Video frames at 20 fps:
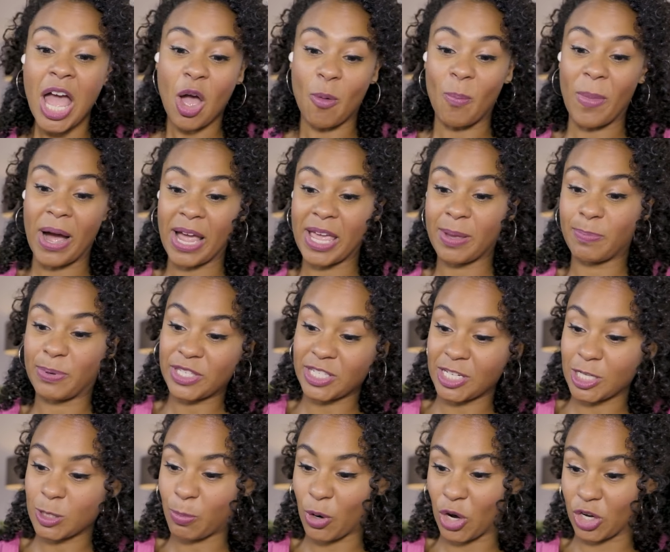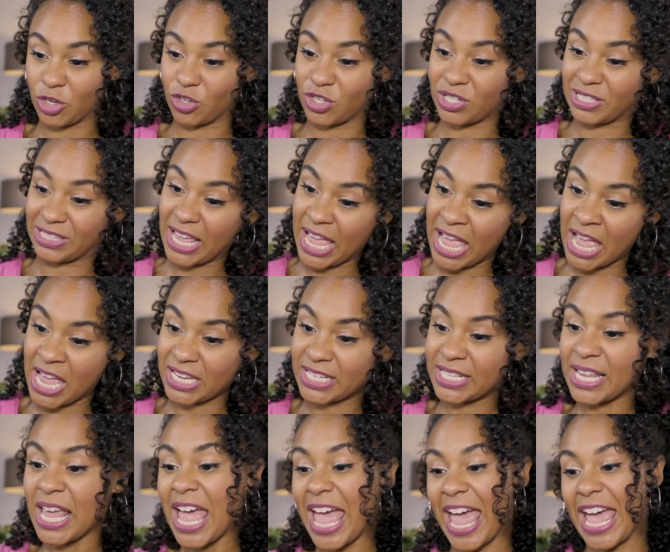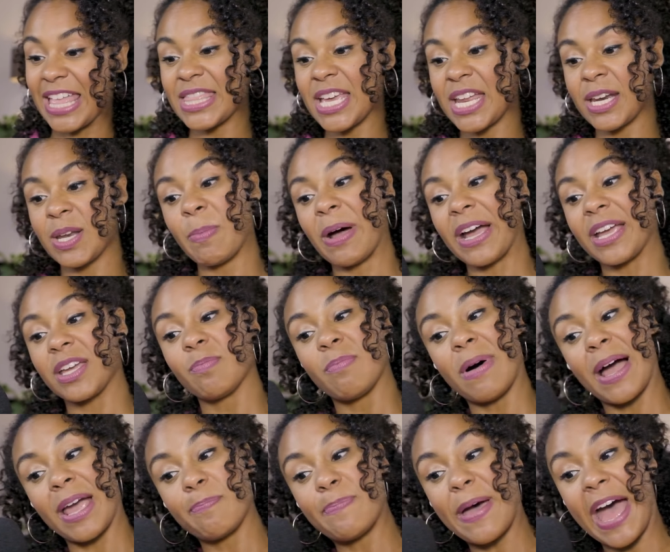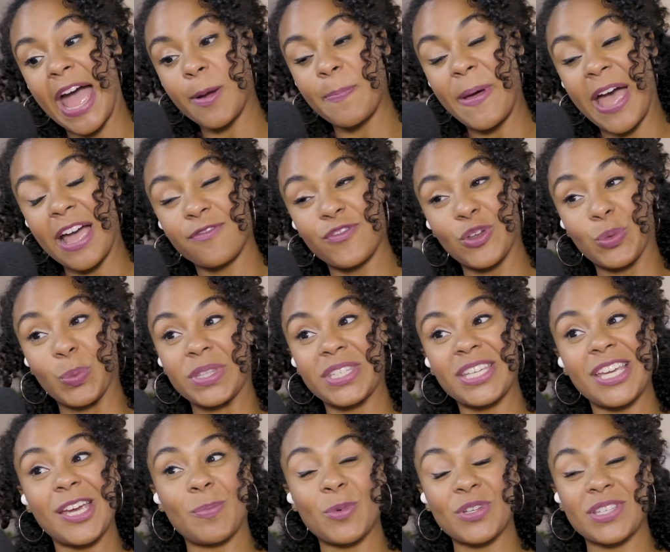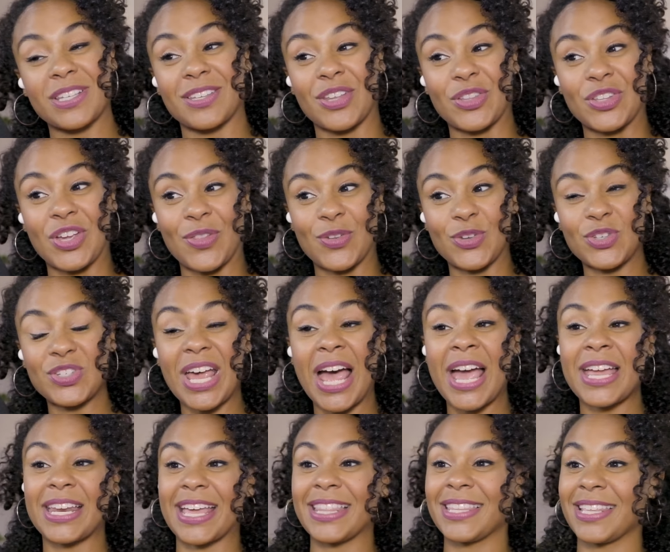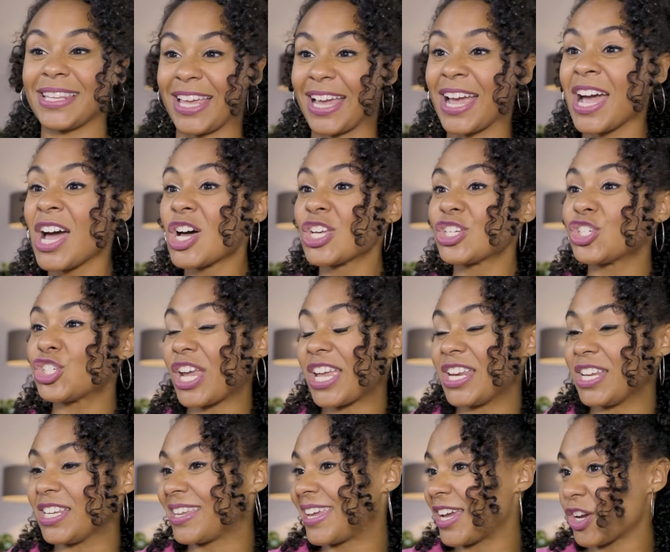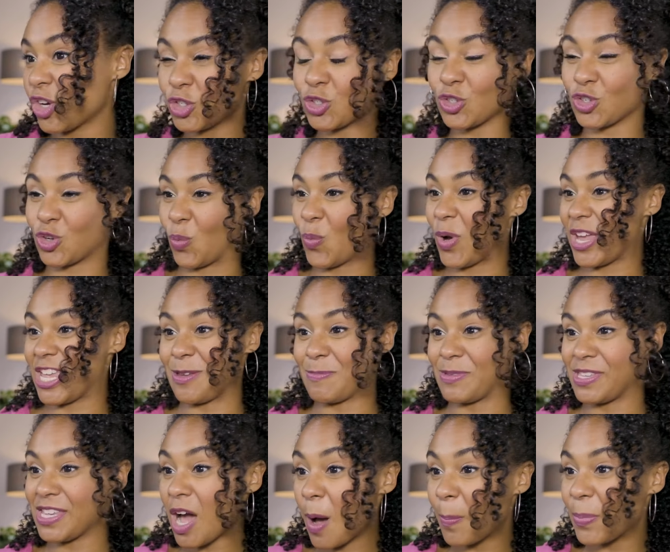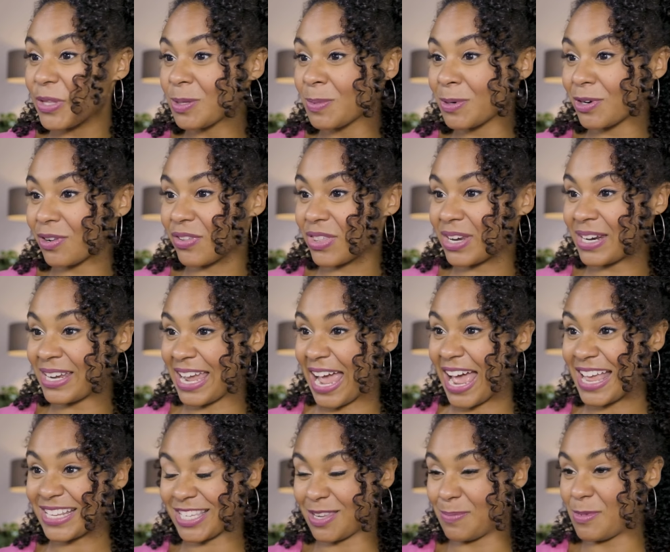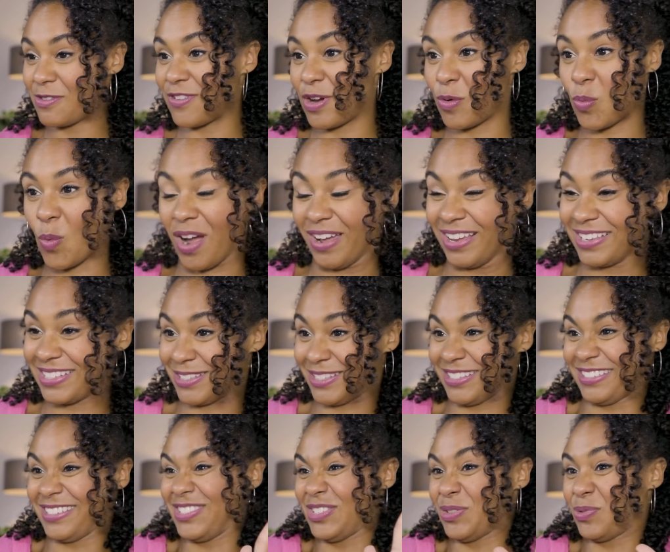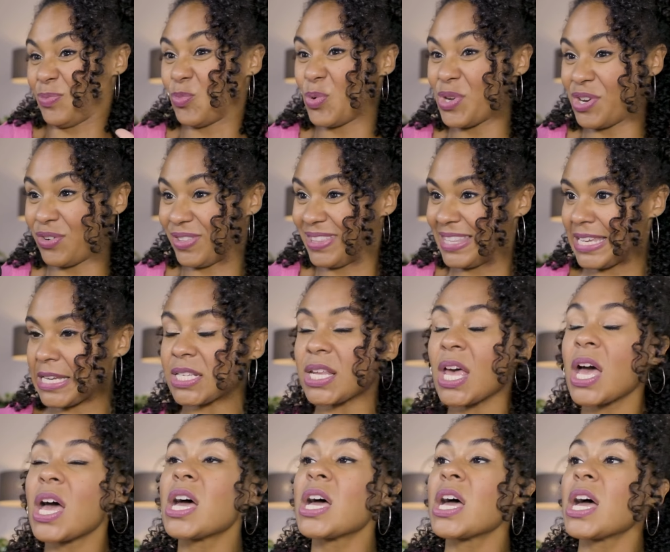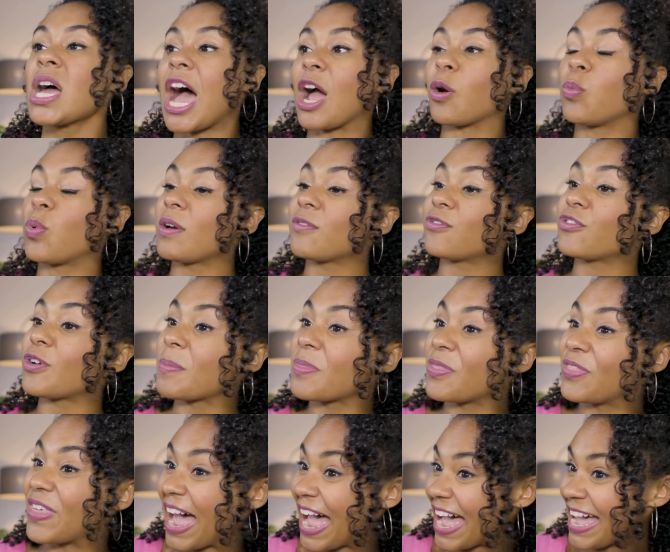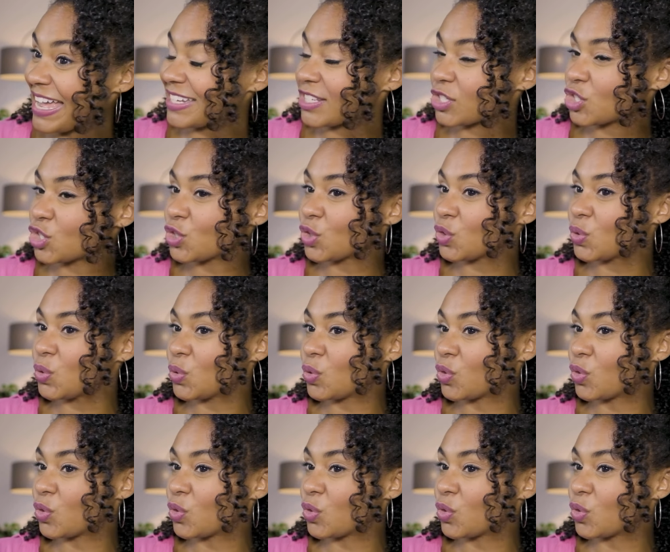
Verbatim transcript: my business partner's legs, and then my my backpack filled with cameras is on the other side, and then like shady characters are waking me up in the middle of the night asking me if I want you know weird things. Oh, I went from that to